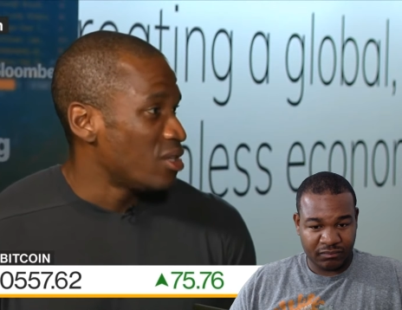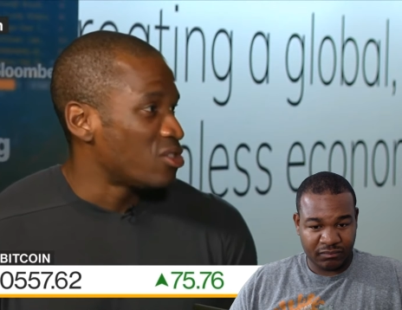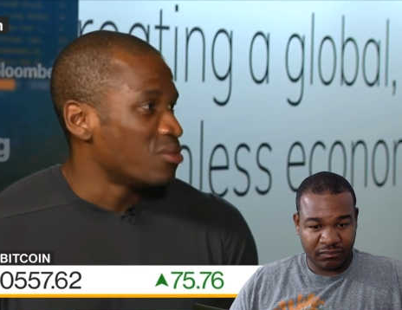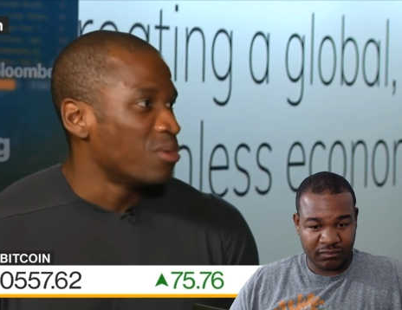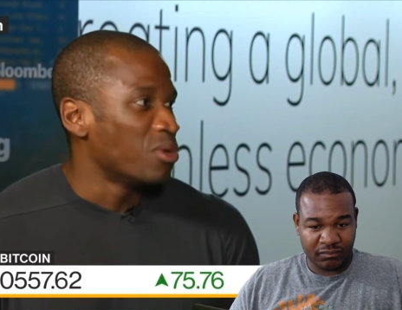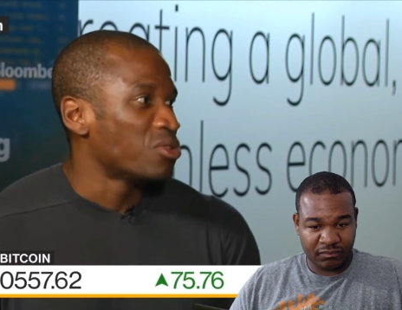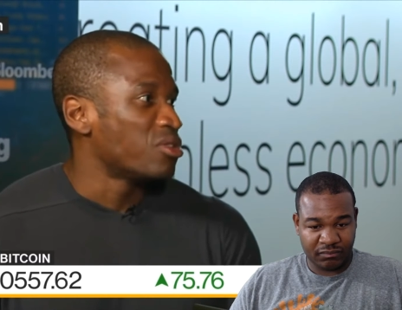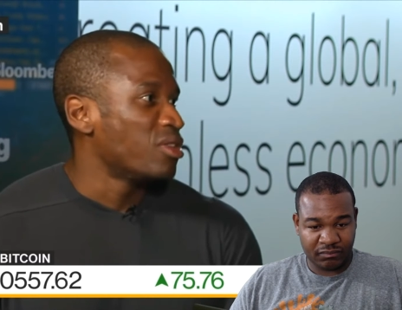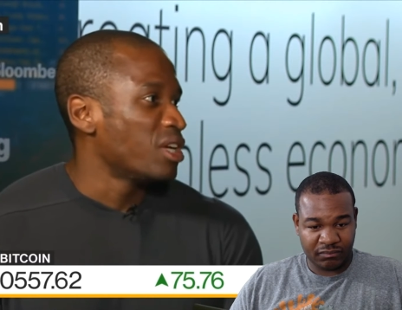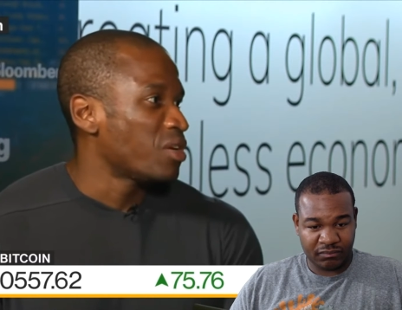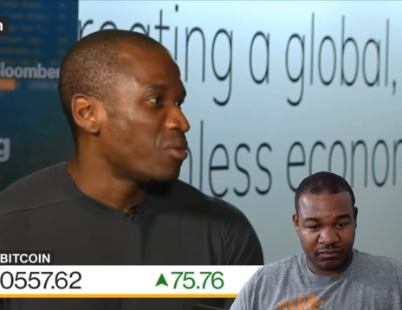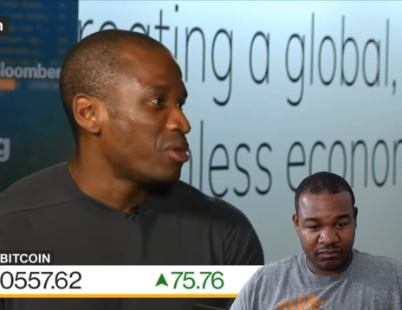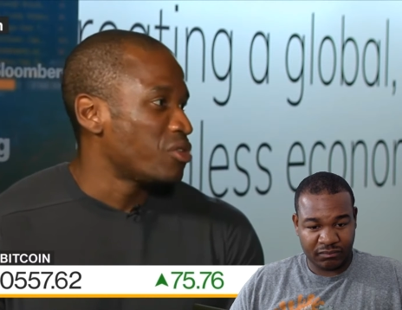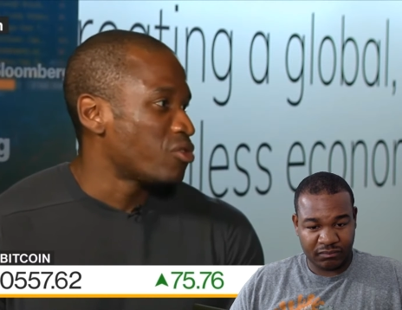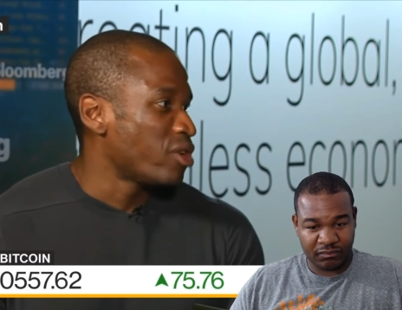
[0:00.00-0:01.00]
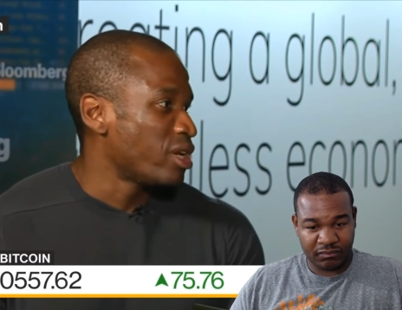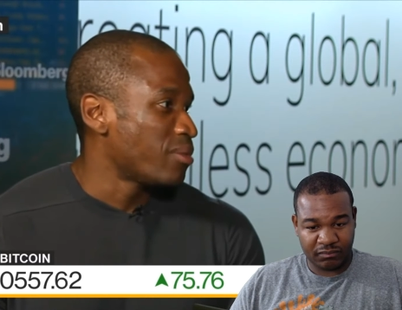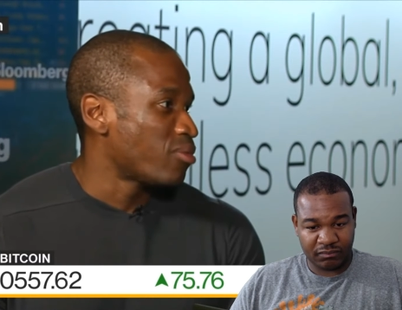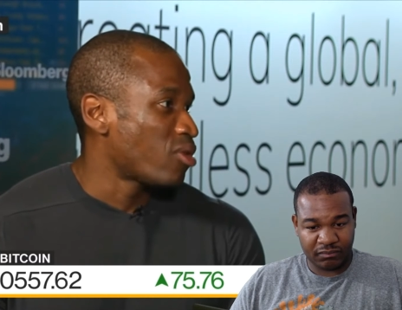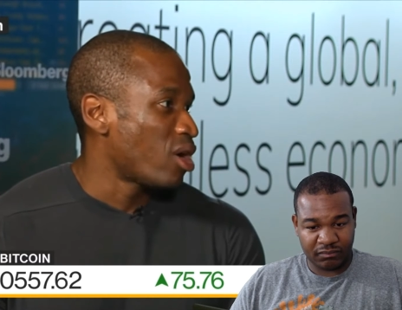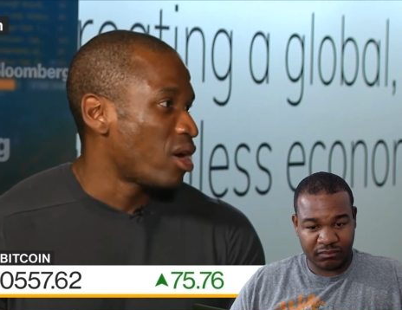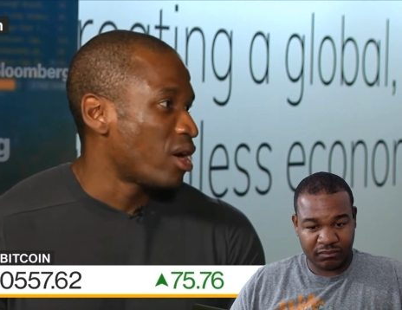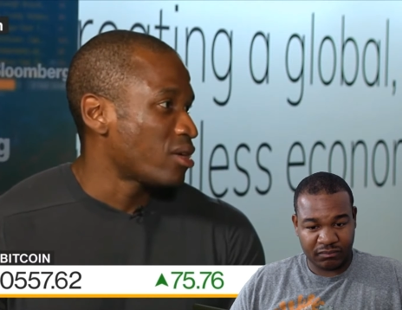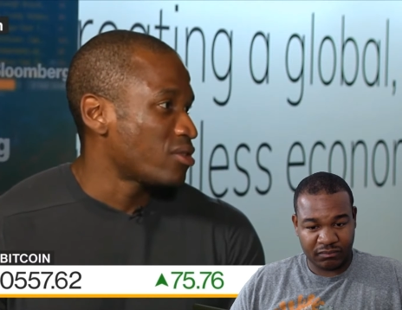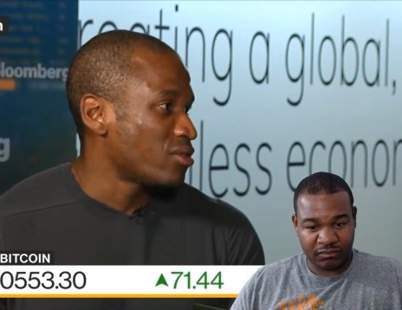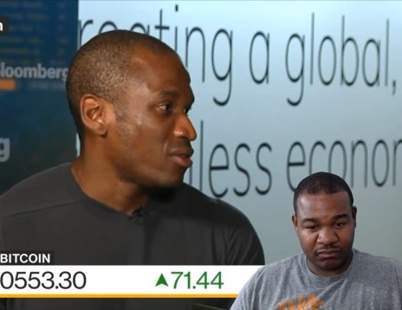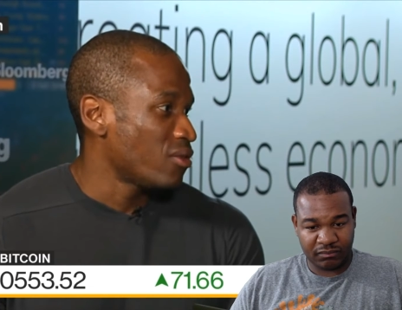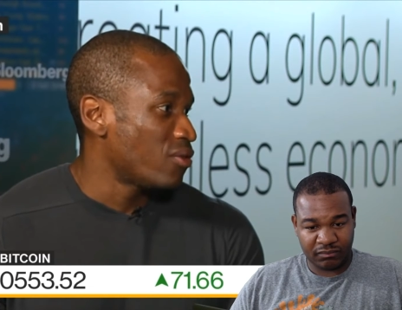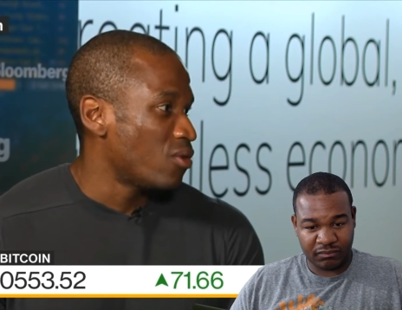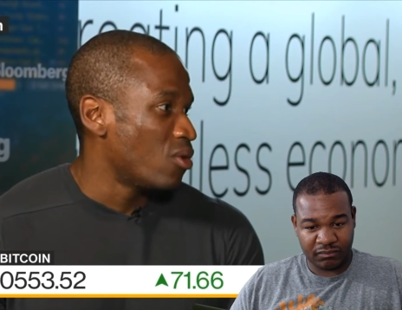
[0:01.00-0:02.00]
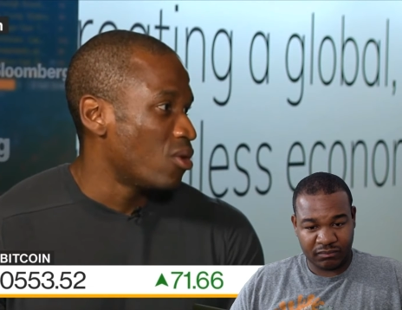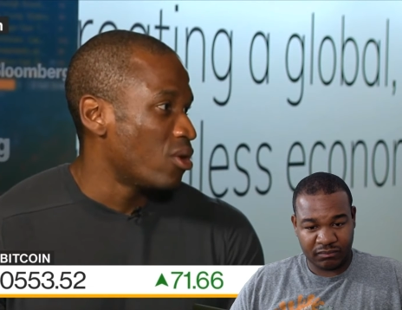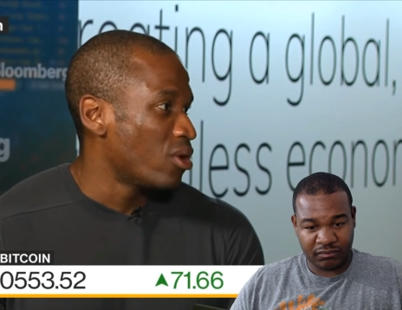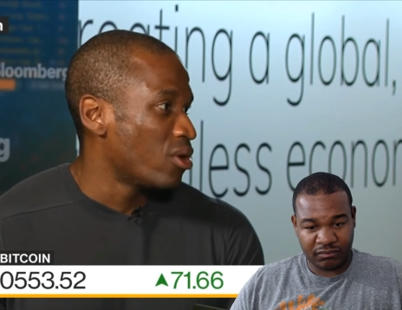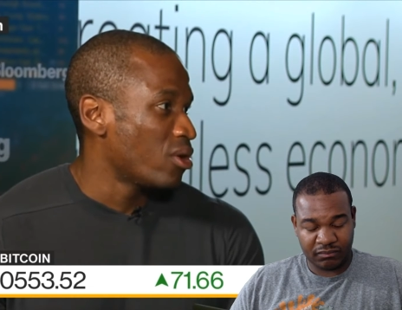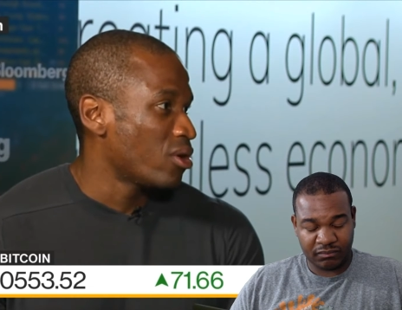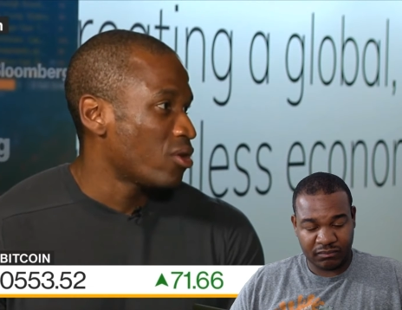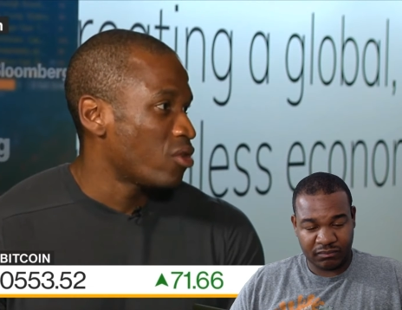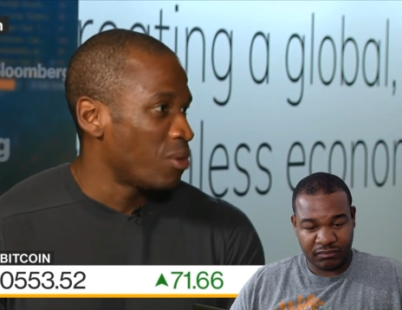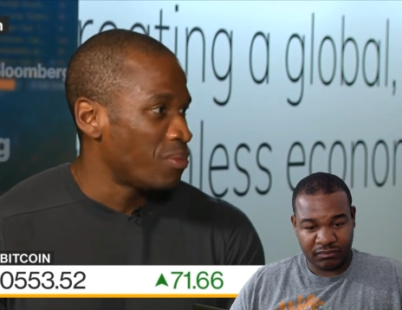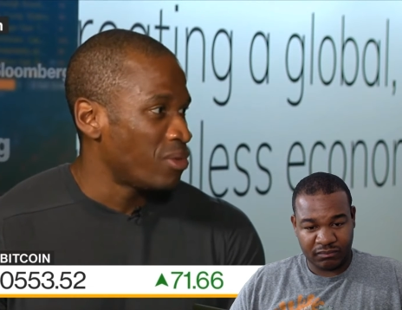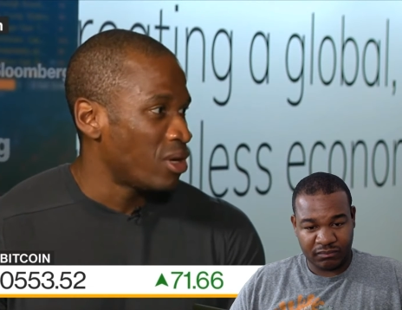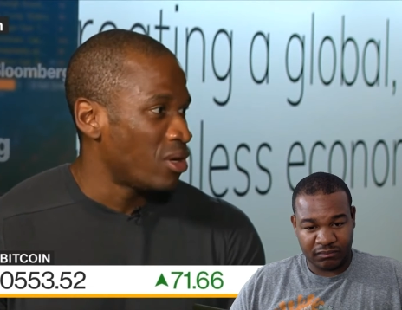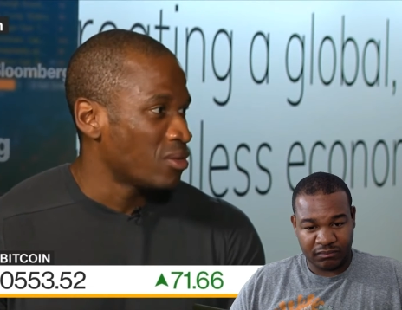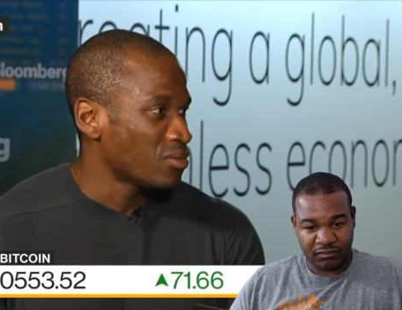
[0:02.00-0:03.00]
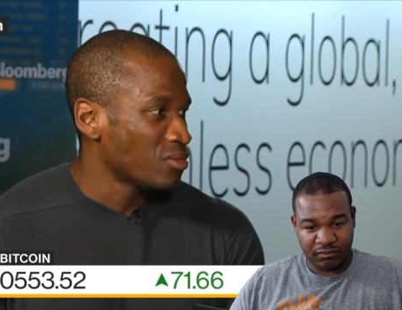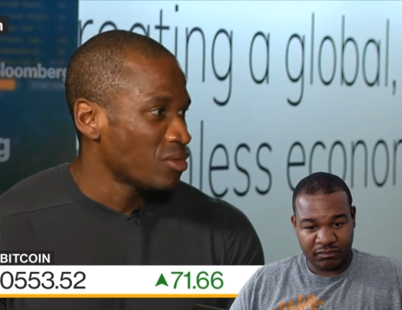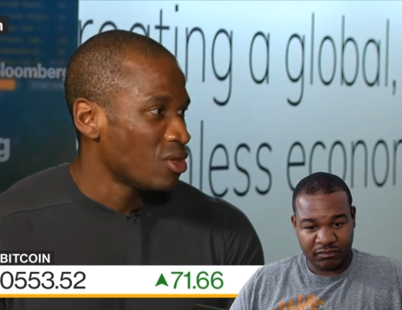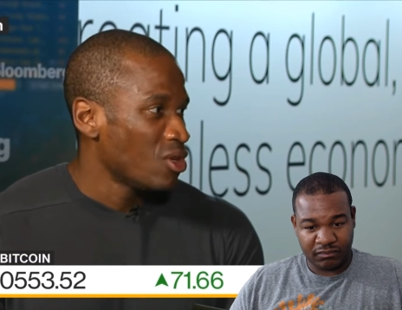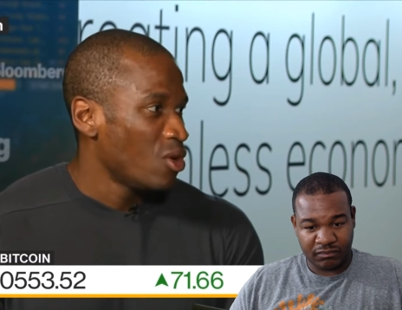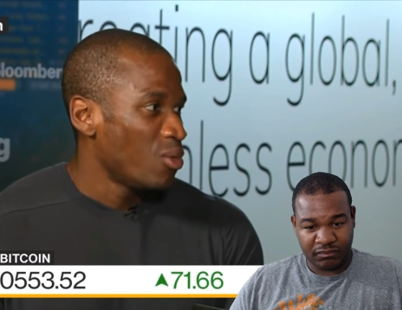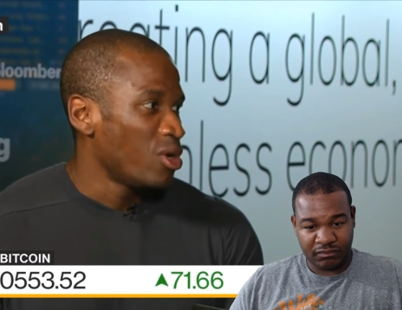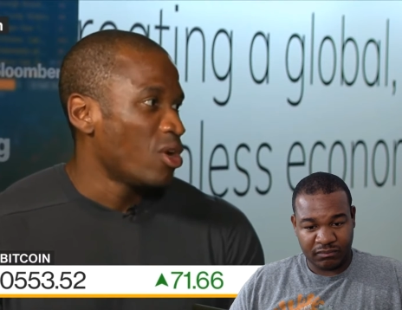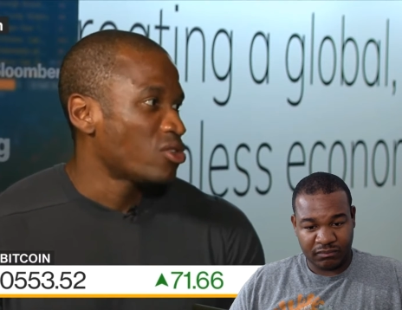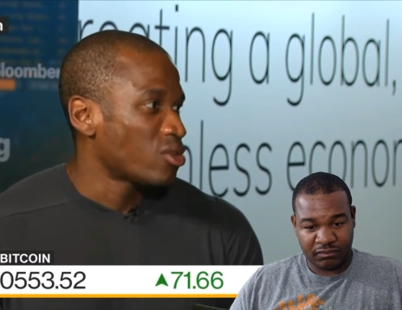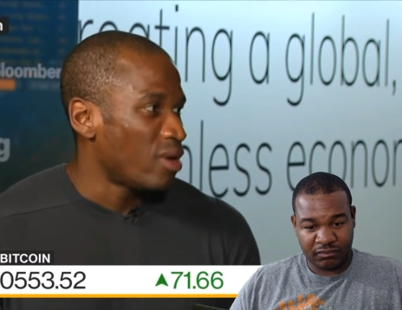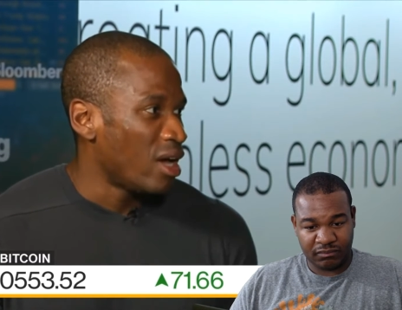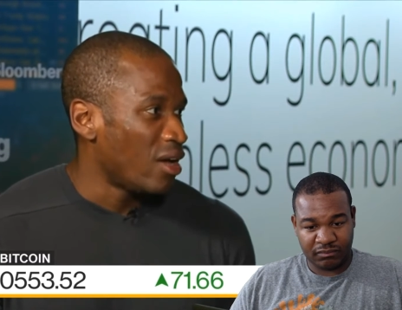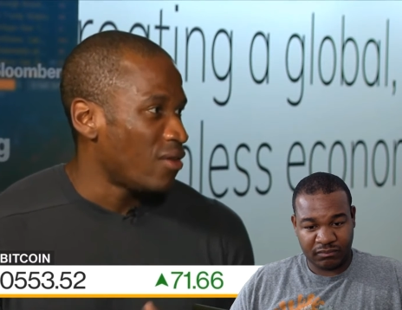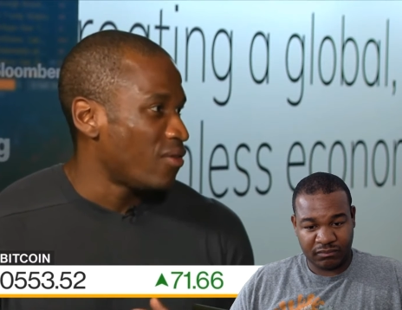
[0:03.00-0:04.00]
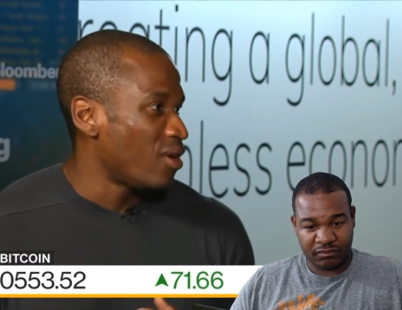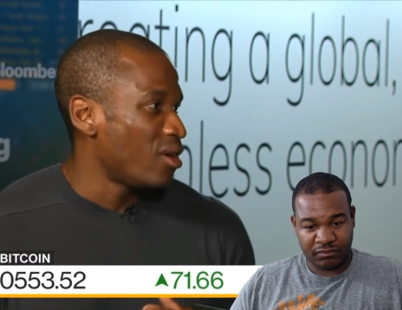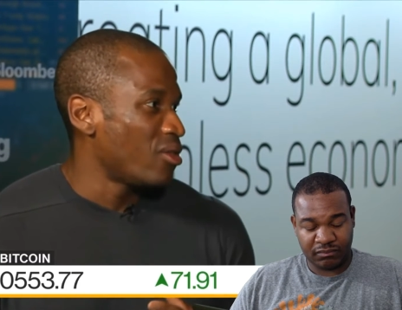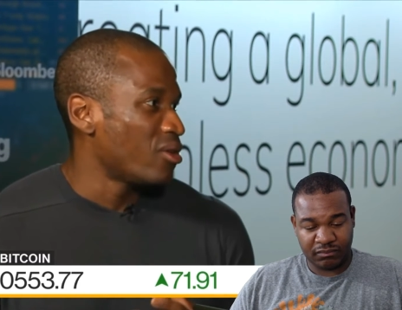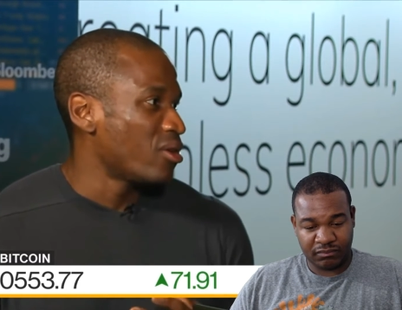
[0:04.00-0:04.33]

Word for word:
Speaker 1: It's the most liquid trading product for crypto. We also have